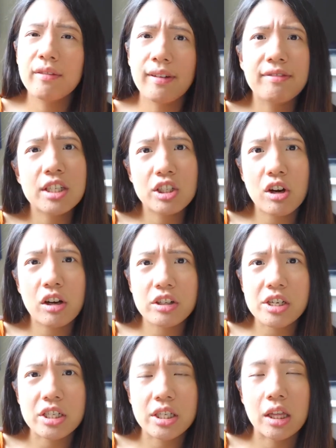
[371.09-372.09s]

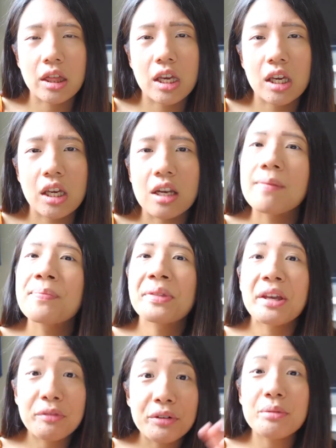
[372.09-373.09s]
$50, I think, and
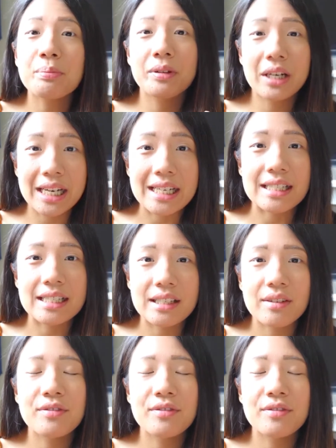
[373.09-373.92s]
for the price,